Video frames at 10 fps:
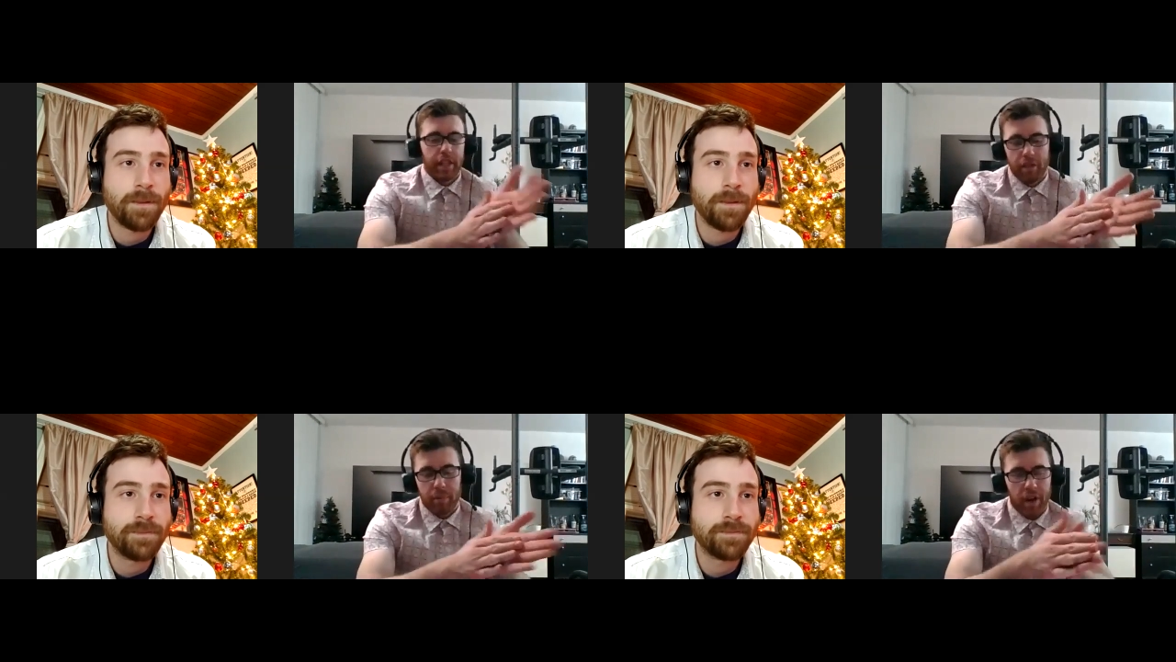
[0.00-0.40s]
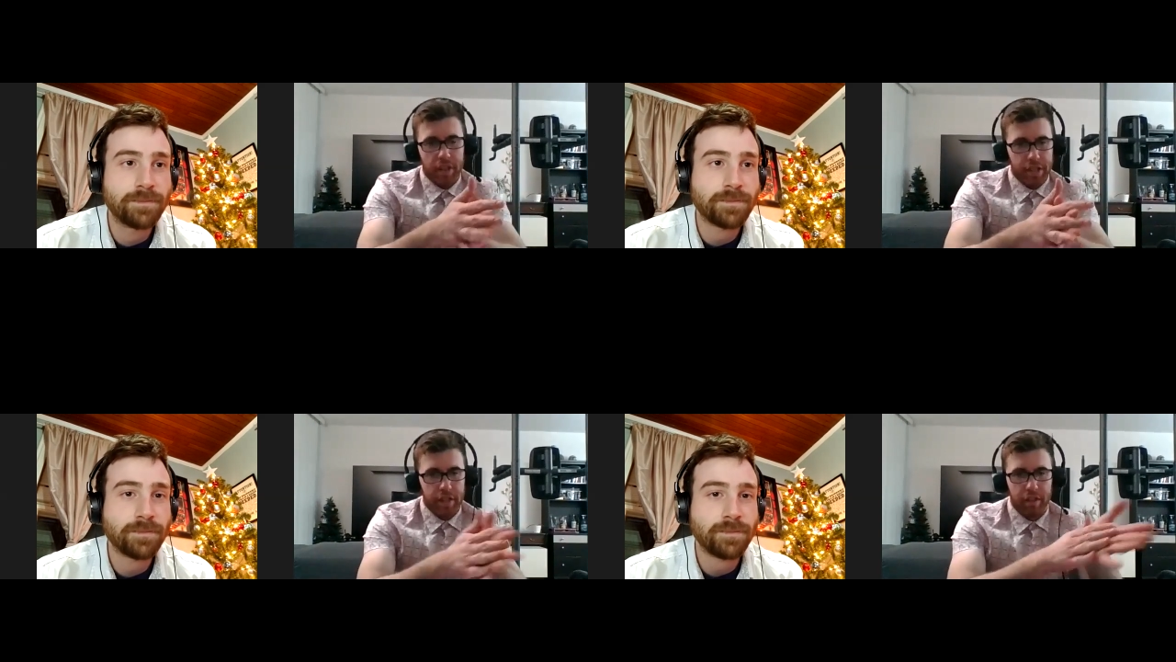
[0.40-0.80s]
Speaker 1: definitely
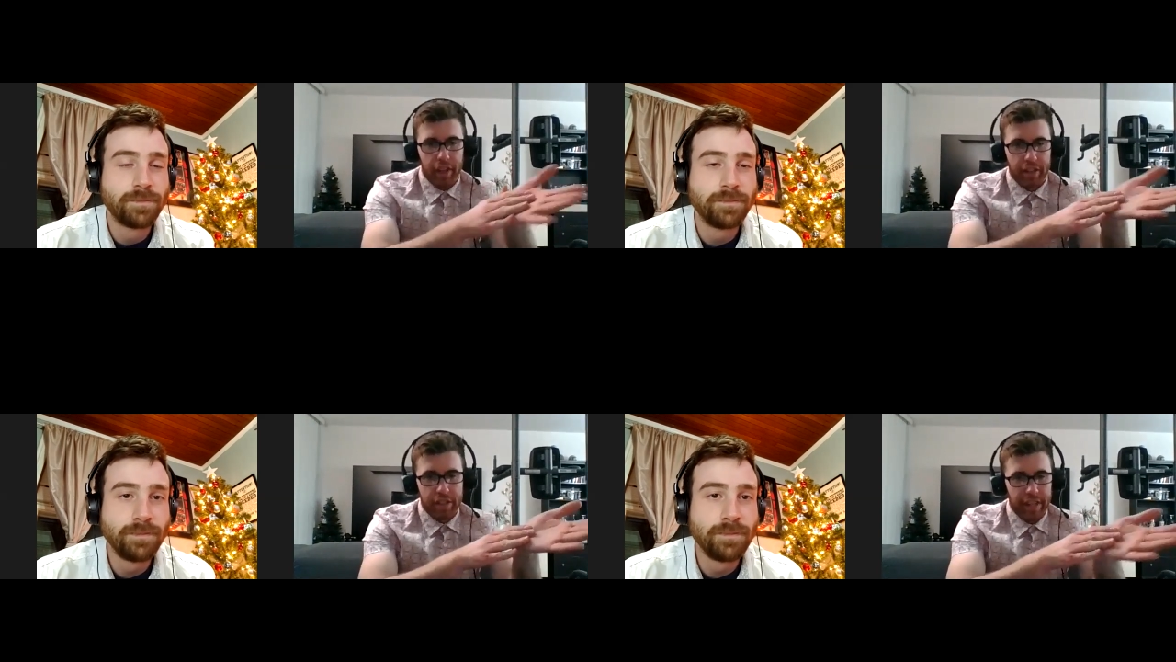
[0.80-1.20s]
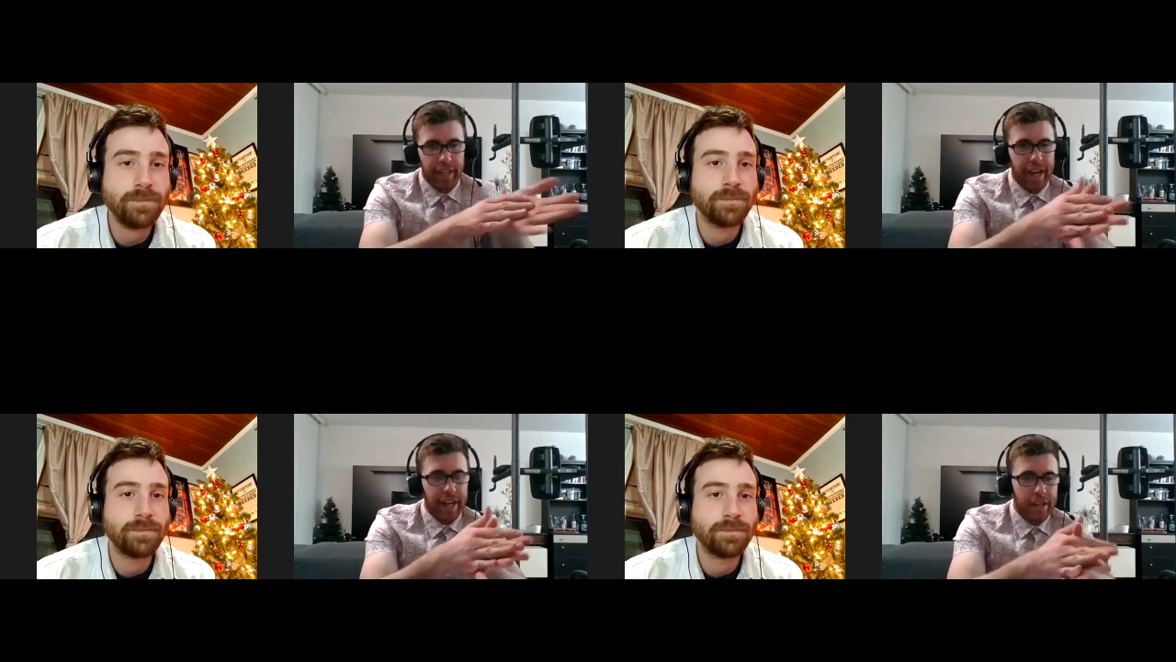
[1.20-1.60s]
positive. Like you
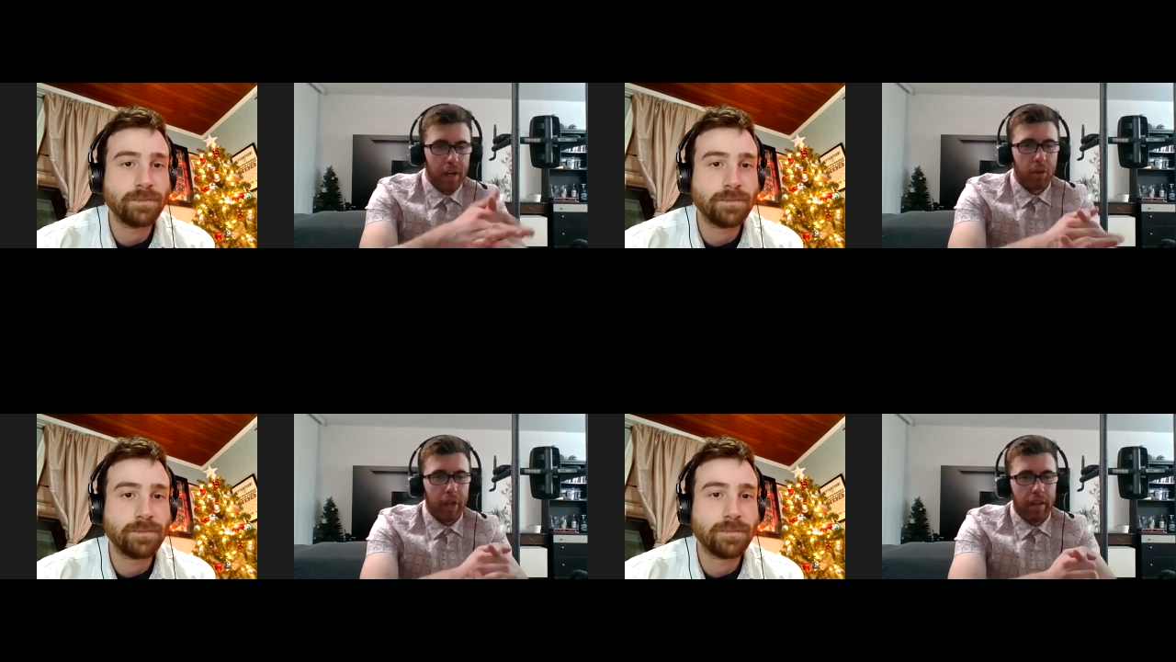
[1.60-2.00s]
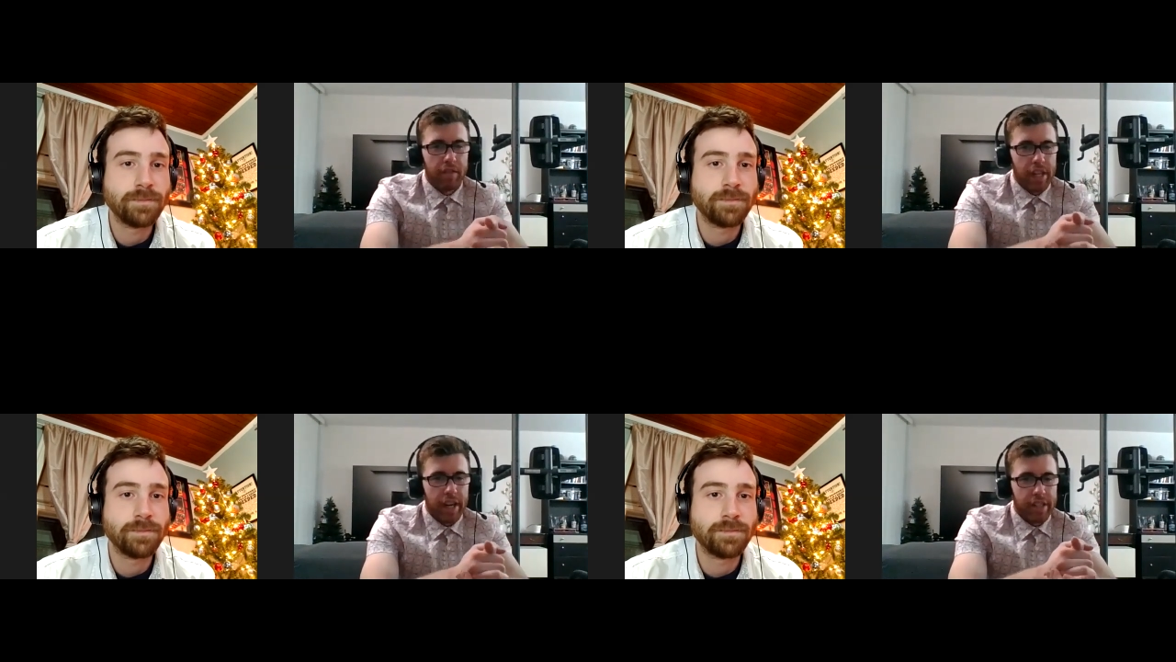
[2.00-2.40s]
said, the last couple
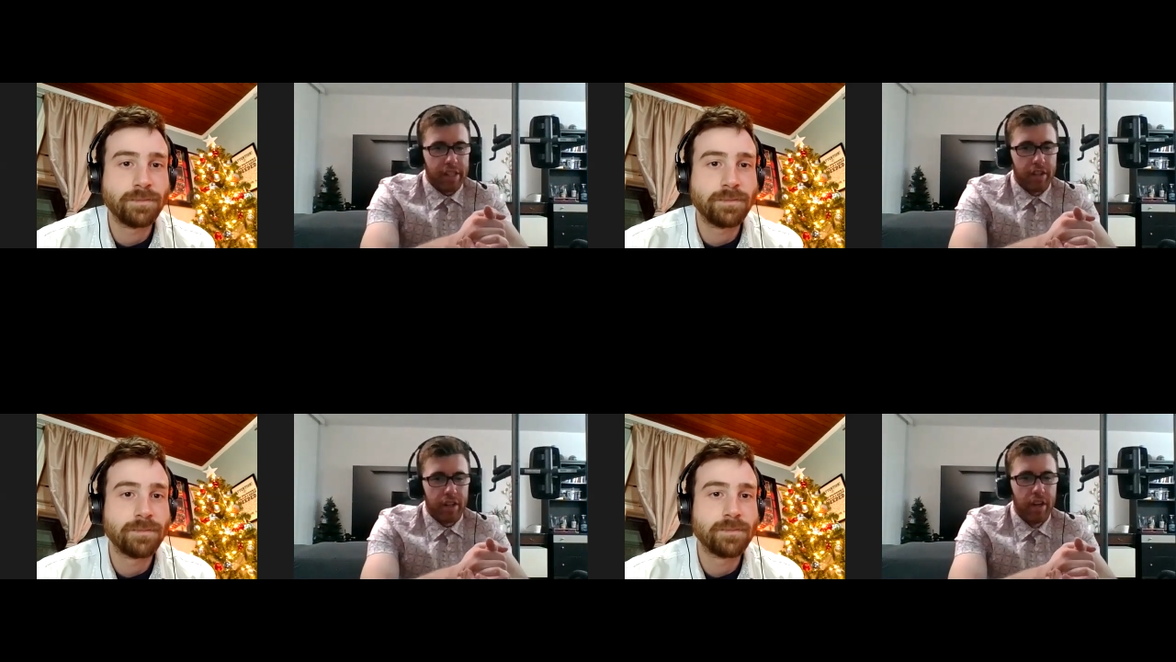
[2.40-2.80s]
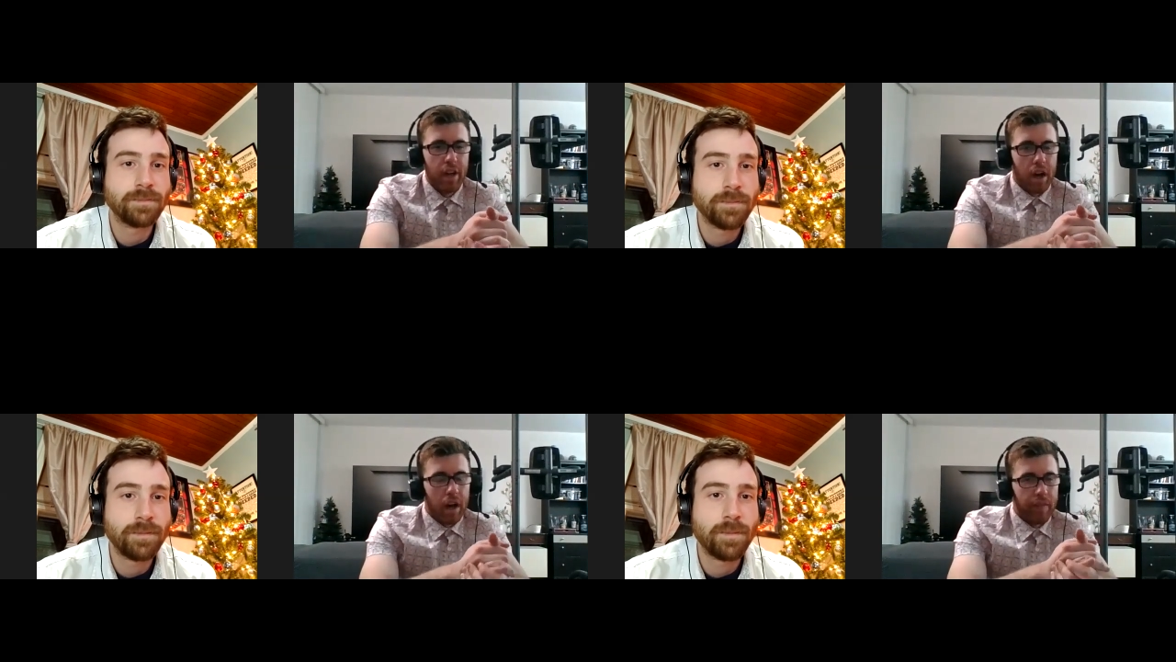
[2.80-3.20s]
games last
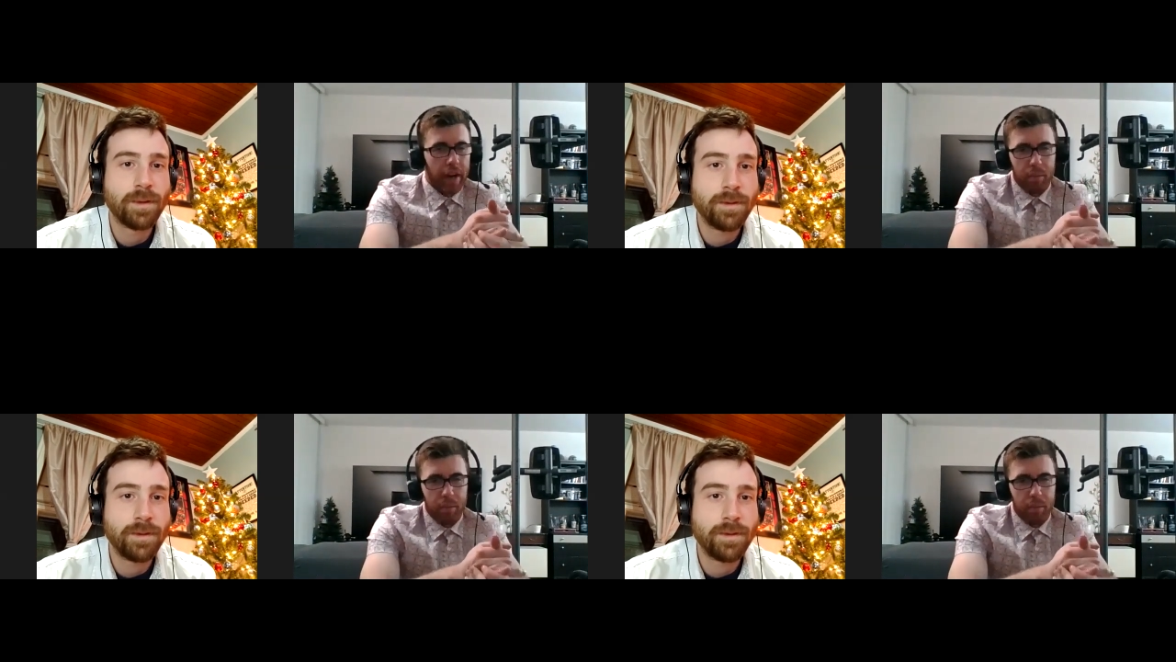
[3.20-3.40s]
year um,